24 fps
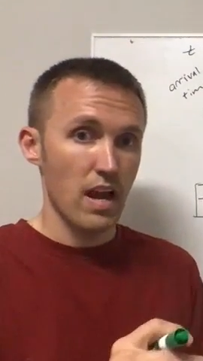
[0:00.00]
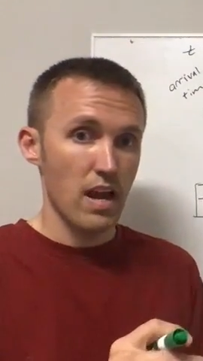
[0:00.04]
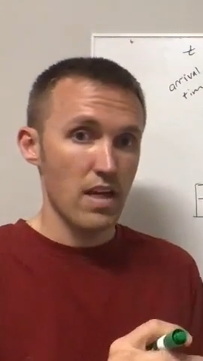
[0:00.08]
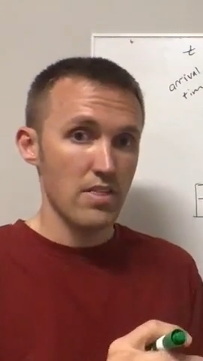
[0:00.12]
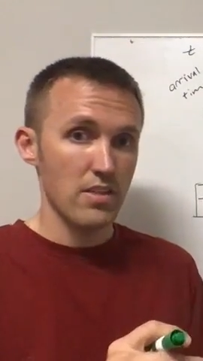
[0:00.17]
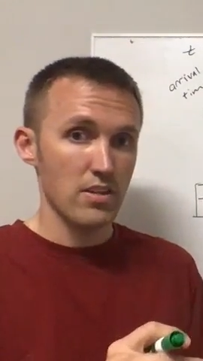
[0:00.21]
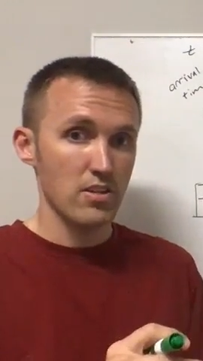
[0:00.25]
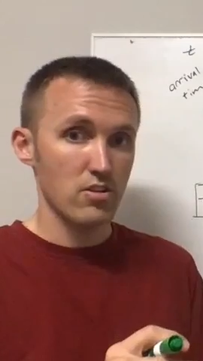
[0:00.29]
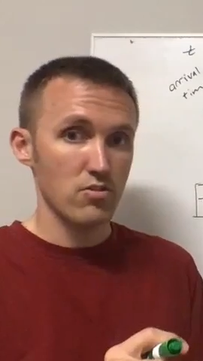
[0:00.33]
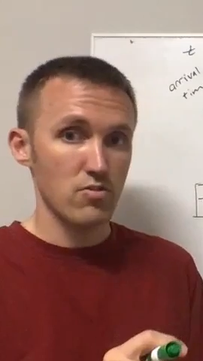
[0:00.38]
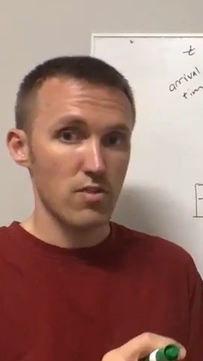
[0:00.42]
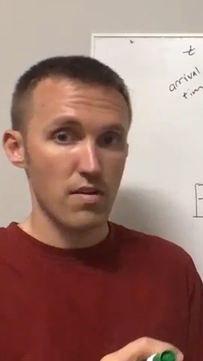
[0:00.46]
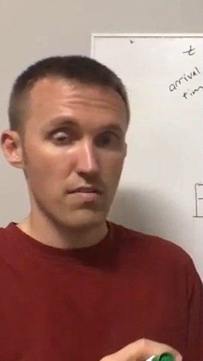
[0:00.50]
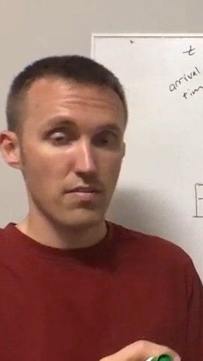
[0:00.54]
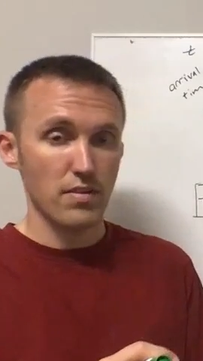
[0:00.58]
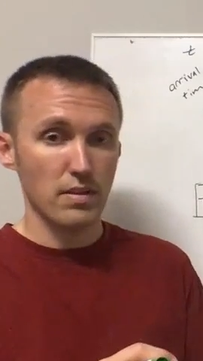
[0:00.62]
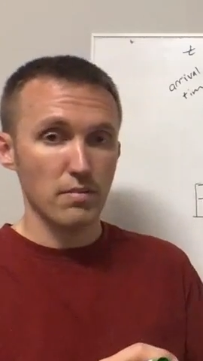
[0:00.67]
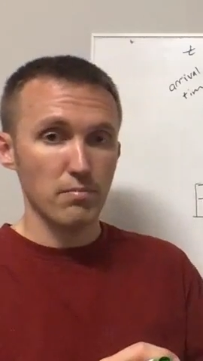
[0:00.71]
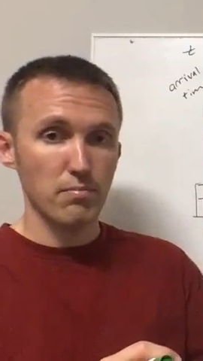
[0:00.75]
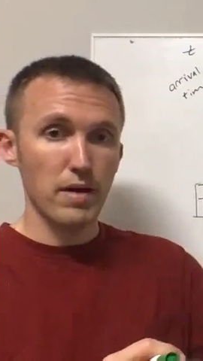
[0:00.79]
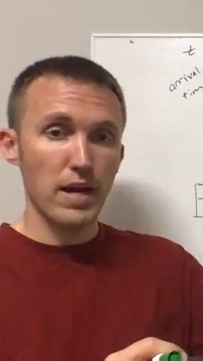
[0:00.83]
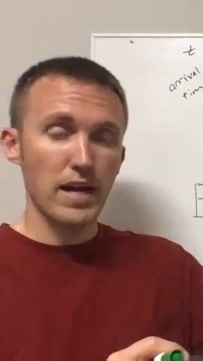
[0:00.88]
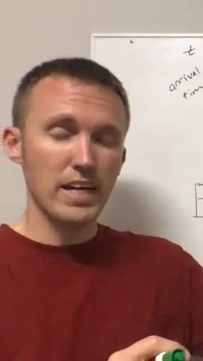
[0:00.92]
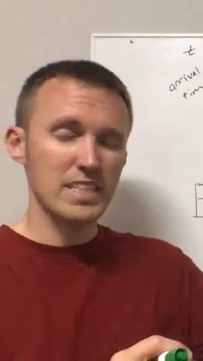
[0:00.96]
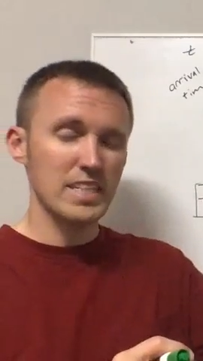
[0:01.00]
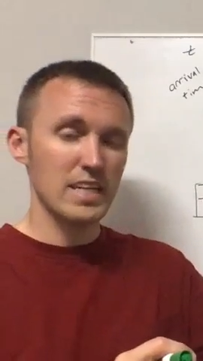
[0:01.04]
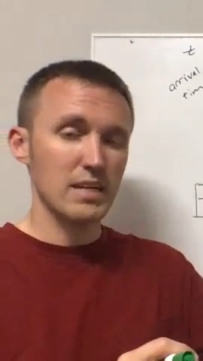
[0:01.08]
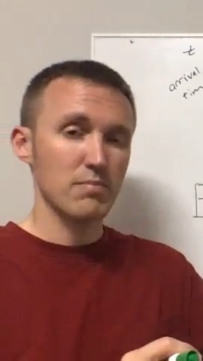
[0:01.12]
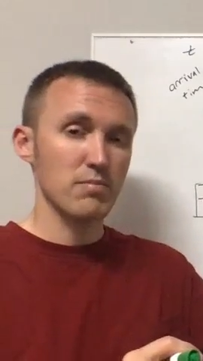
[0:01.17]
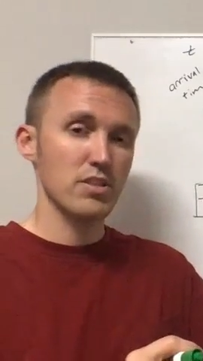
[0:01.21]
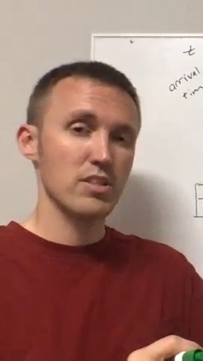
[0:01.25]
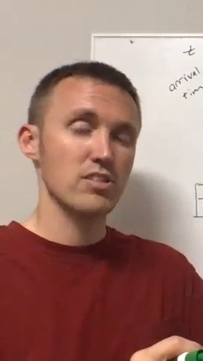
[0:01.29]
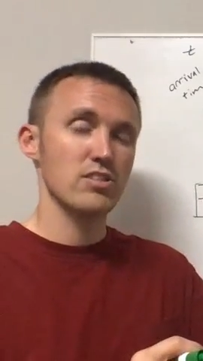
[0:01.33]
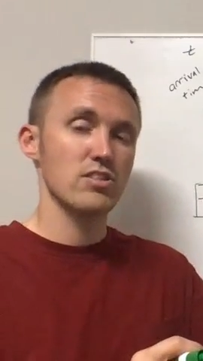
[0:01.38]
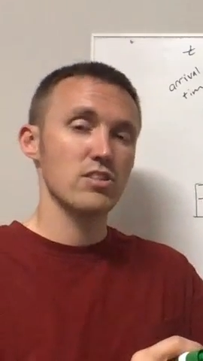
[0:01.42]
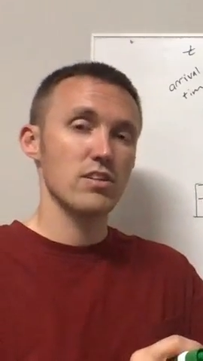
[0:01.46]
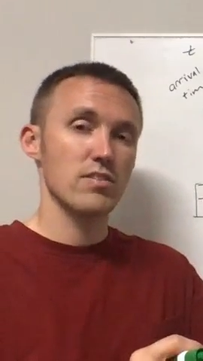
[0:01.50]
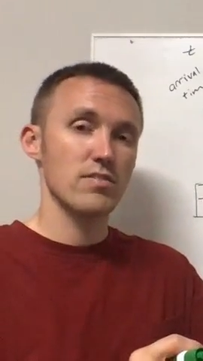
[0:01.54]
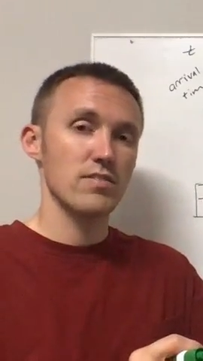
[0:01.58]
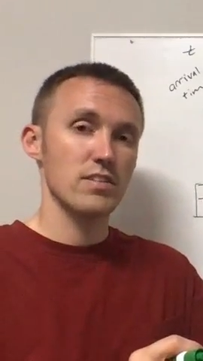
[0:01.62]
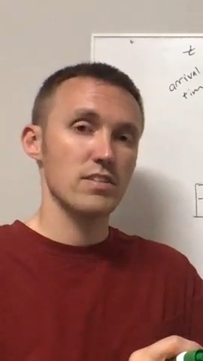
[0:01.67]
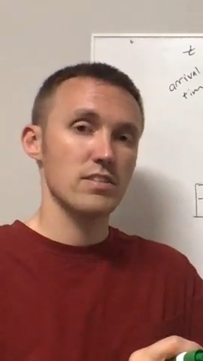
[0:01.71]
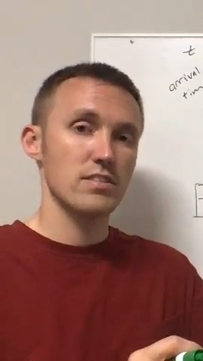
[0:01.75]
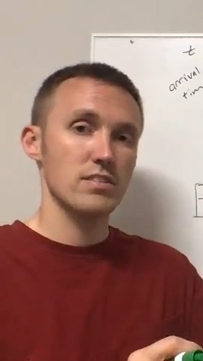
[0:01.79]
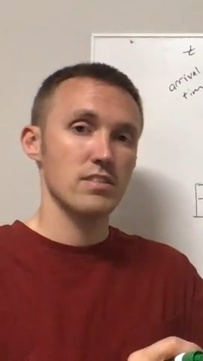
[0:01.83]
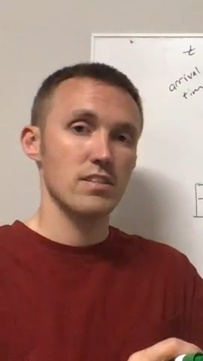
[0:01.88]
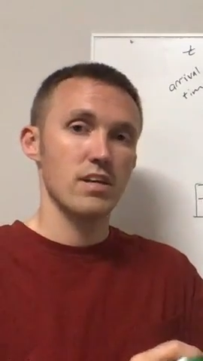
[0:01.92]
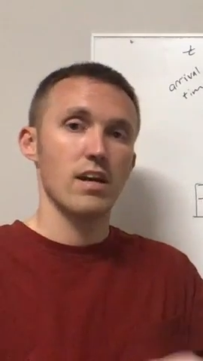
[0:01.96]
and then traveling back up to the
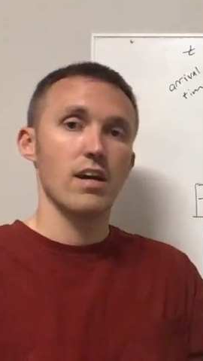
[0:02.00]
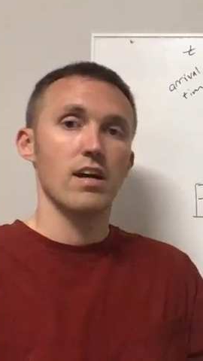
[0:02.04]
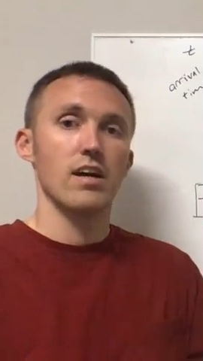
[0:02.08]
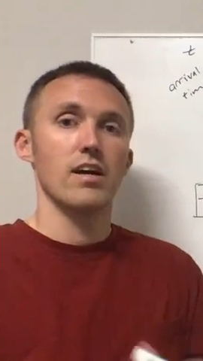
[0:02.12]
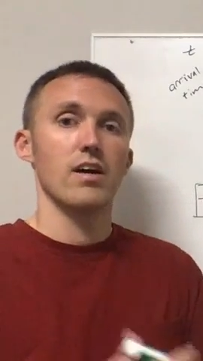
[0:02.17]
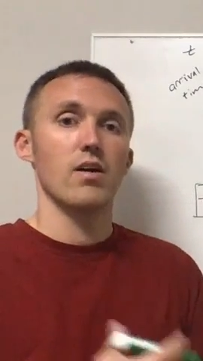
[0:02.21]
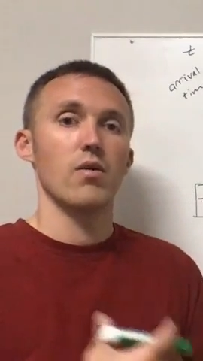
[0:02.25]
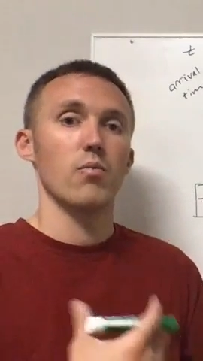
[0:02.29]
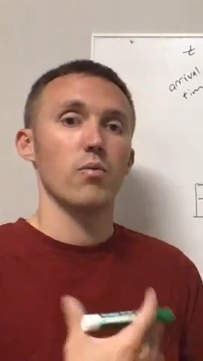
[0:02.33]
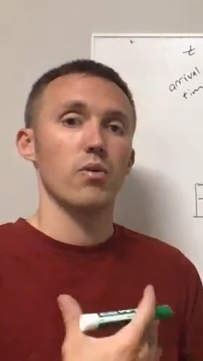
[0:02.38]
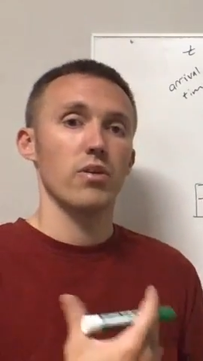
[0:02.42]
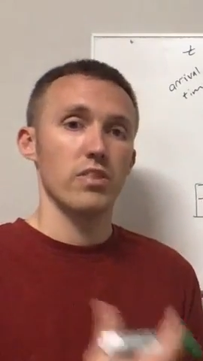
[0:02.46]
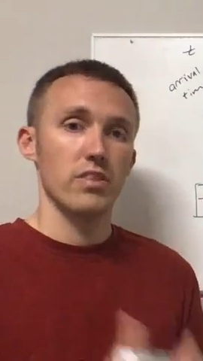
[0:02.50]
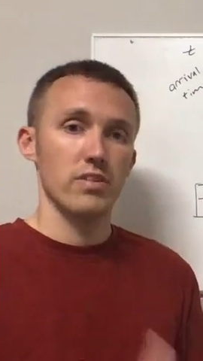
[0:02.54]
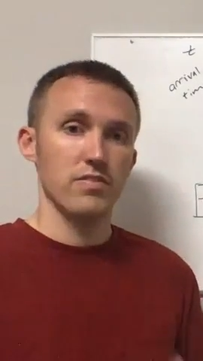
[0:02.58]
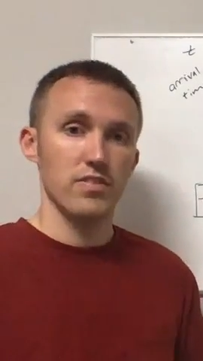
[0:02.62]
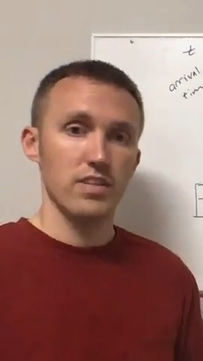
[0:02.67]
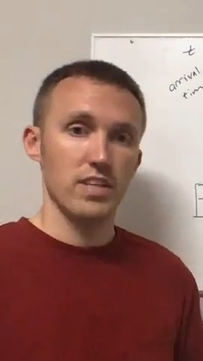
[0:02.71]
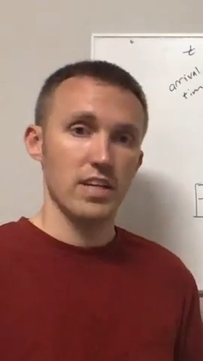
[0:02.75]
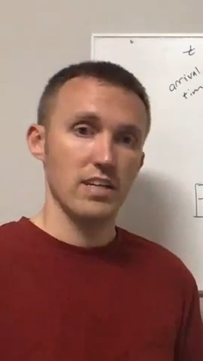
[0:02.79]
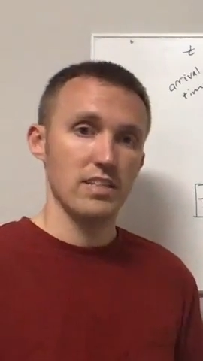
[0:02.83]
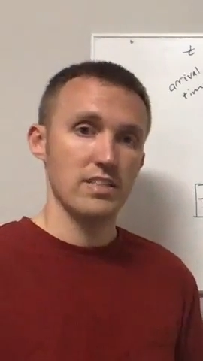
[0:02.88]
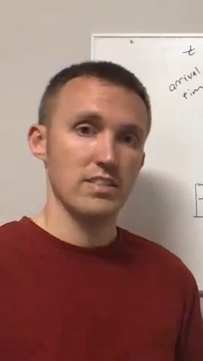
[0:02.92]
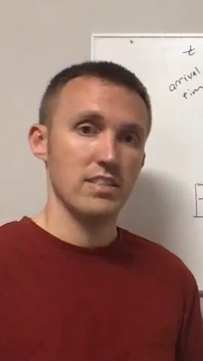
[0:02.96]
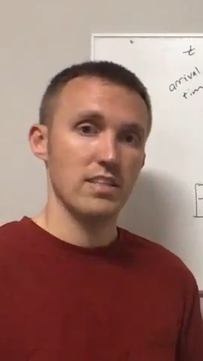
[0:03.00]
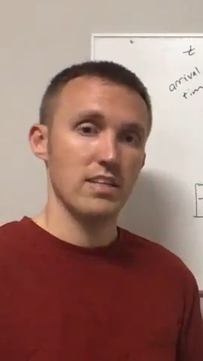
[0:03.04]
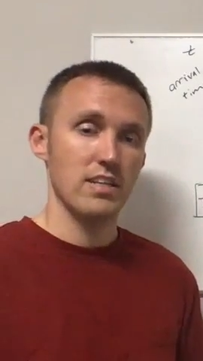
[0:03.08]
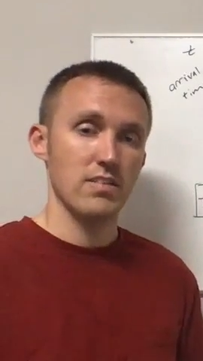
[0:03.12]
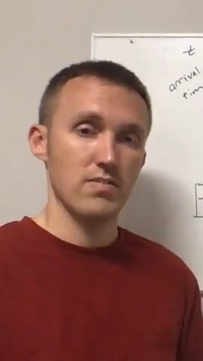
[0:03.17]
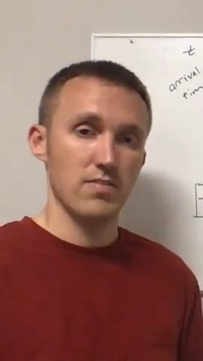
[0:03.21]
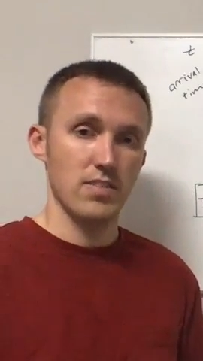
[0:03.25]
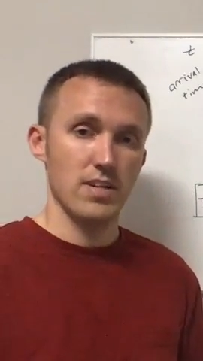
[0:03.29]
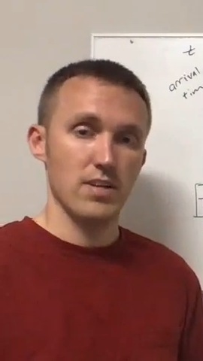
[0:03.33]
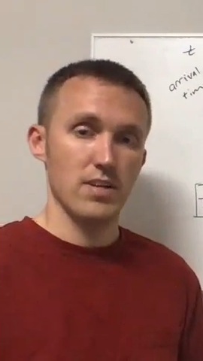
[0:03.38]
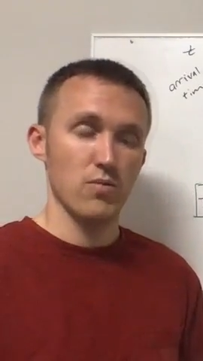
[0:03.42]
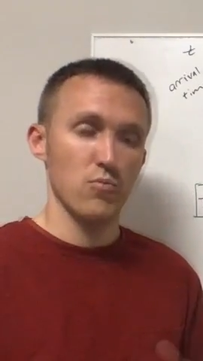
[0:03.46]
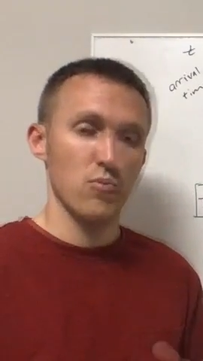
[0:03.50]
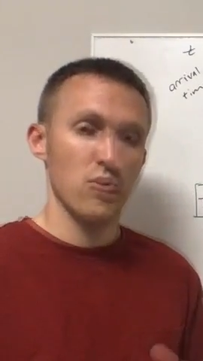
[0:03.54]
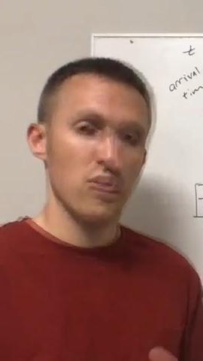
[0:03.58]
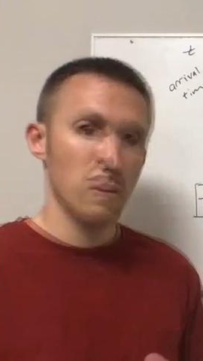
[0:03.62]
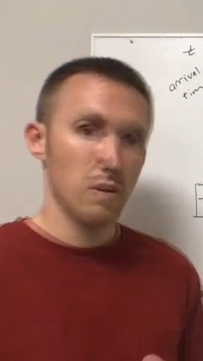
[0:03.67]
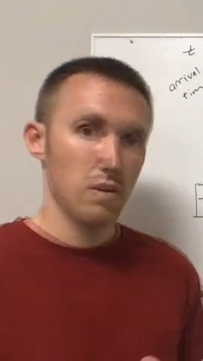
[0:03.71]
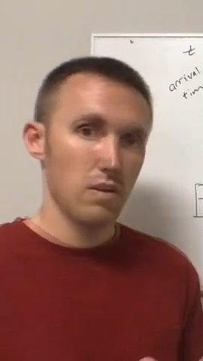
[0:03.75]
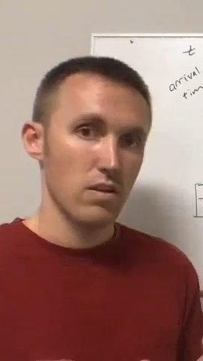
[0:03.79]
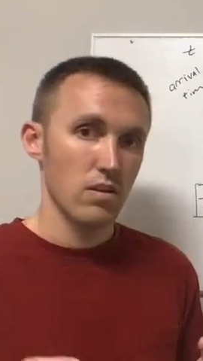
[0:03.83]
surface with the velocity of layer 1.